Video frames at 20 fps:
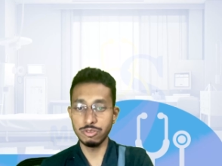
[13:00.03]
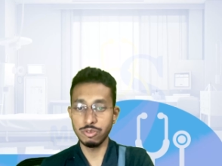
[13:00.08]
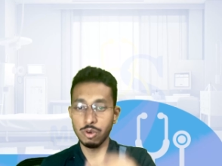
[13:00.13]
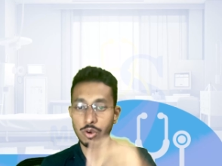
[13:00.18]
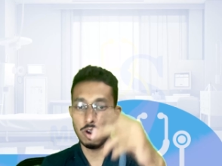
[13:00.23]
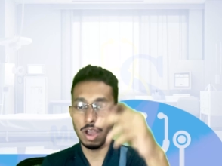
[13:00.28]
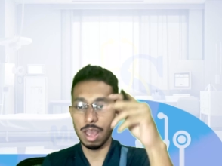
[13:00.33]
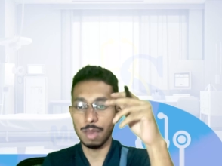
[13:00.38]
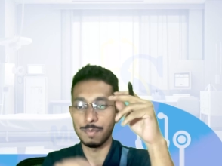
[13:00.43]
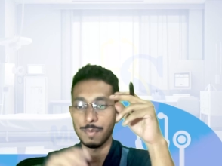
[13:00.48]

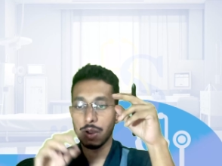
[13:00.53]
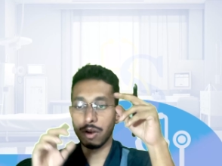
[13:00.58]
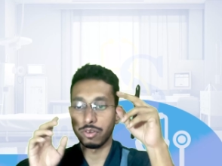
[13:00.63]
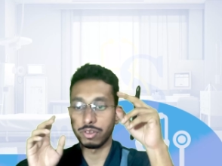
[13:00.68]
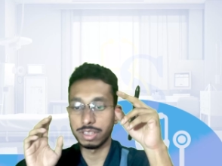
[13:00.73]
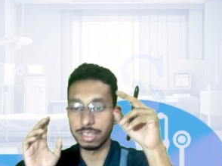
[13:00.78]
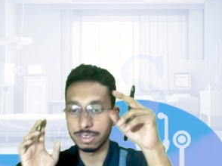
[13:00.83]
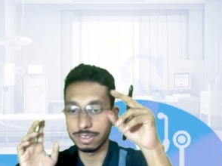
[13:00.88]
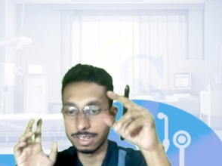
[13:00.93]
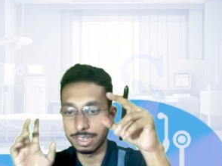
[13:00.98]
know
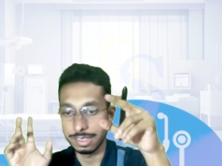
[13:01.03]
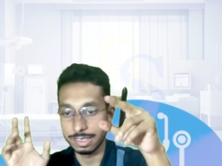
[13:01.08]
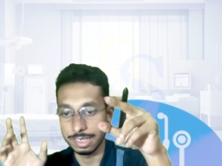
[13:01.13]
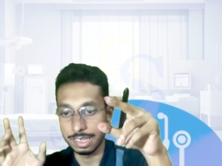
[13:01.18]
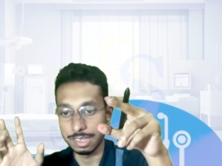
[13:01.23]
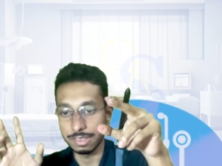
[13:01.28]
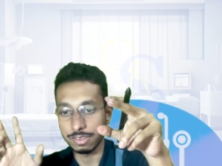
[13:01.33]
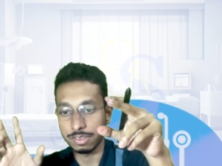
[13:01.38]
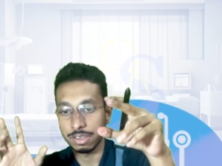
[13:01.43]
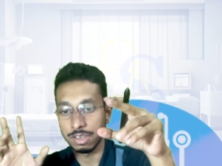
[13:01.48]
about this
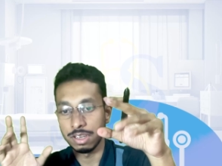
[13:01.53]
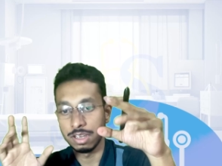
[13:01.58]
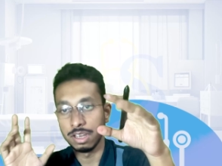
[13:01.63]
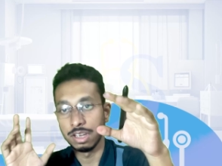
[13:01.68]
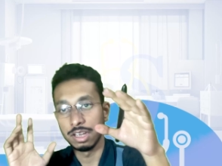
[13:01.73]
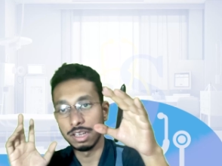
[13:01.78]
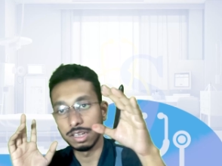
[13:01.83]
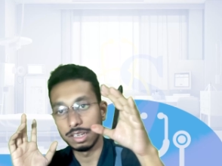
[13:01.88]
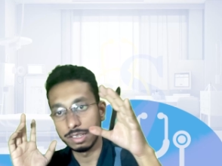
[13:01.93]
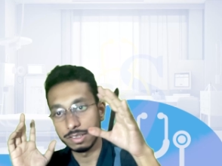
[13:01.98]
disease
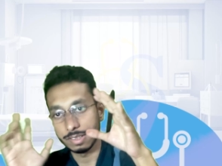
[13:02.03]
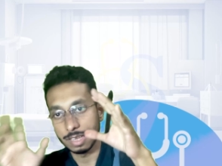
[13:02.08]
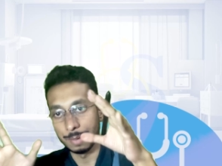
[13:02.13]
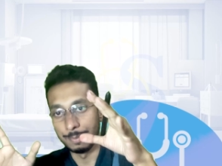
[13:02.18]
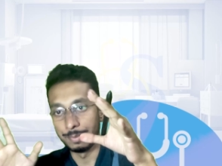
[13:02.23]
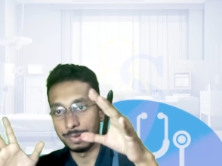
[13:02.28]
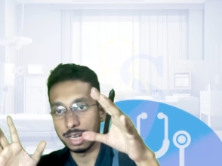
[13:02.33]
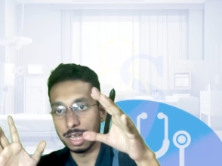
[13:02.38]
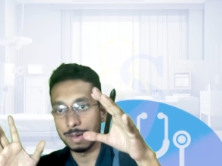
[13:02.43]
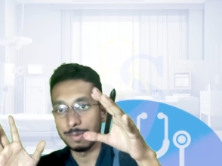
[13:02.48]

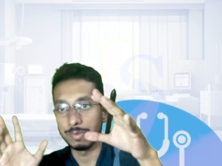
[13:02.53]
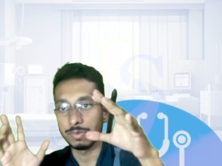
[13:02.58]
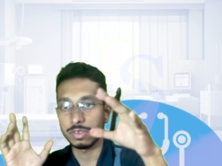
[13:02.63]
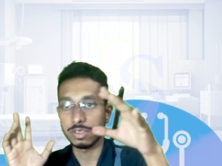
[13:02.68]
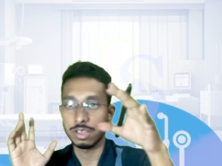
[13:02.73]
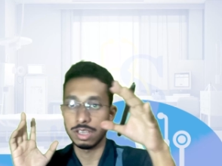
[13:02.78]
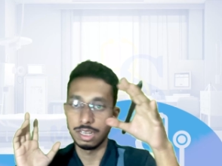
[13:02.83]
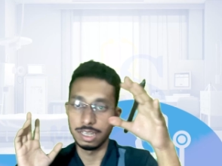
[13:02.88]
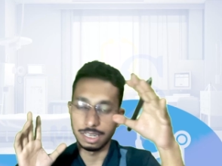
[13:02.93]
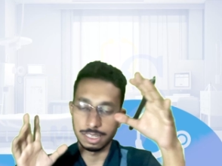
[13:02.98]

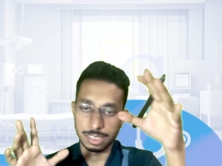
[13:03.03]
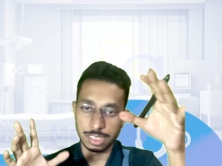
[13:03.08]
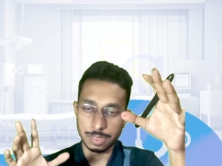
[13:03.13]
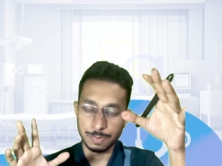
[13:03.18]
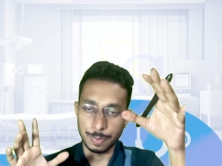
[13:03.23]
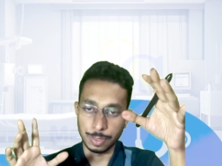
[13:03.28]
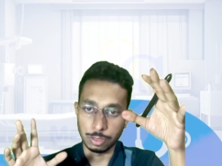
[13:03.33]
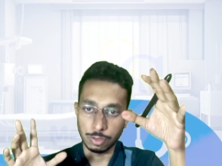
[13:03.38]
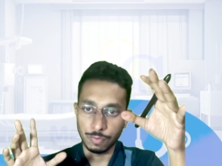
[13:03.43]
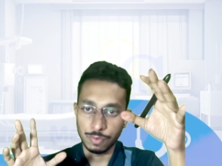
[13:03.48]
symptoms, disease
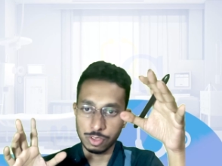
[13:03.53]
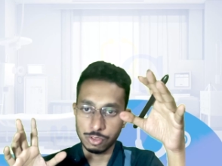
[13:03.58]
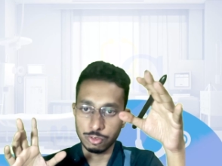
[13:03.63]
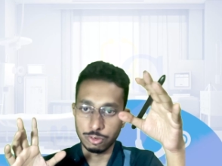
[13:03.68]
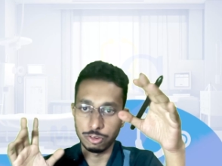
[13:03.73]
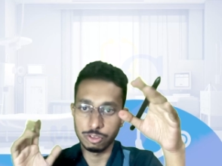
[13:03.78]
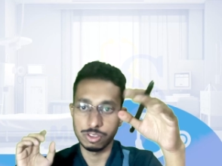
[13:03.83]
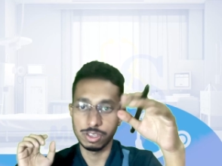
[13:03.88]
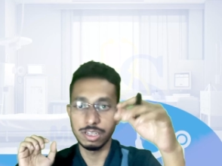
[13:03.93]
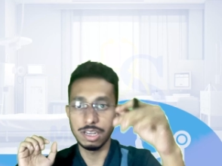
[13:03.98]

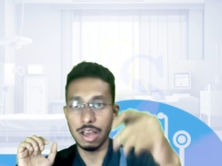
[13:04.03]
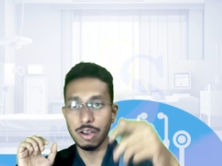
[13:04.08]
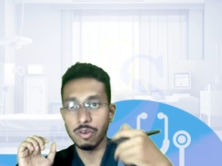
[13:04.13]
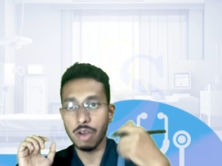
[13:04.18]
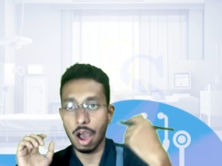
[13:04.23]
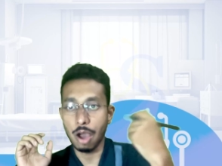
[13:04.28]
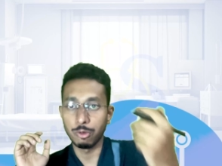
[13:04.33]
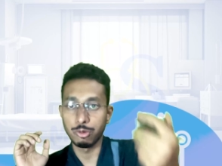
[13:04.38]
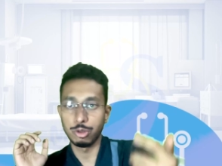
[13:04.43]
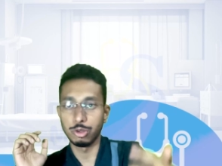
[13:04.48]
pathophysiology. Now,
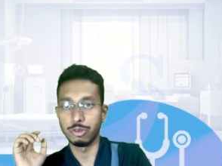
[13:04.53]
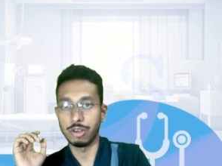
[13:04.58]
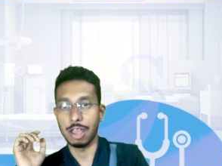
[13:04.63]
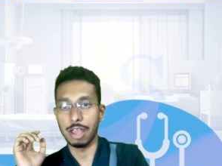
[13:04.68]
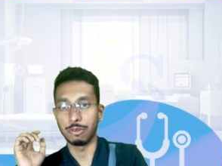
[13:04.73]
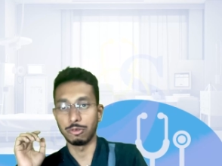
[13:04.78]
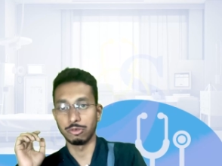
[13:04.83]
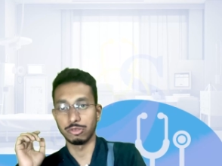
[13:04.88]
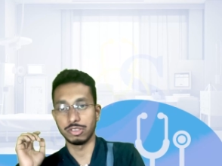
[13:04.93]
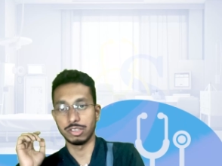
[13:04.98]
how do you
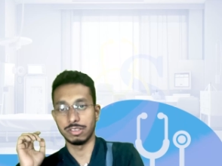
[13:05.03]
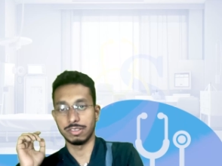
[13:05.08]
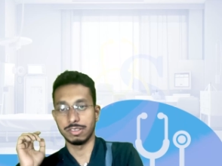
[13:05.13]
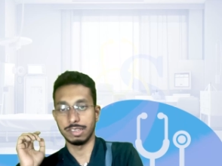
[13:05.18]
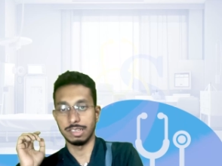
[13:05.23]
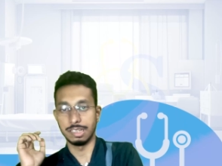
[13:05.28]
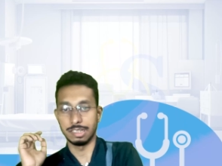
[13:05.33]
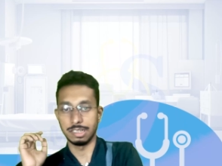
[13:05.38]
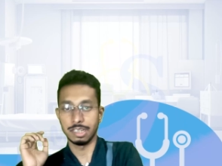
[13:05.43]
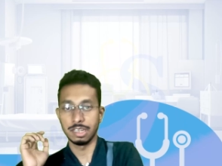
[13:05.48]
diagnose
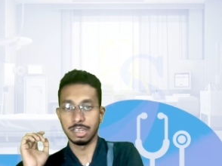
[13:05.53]
it?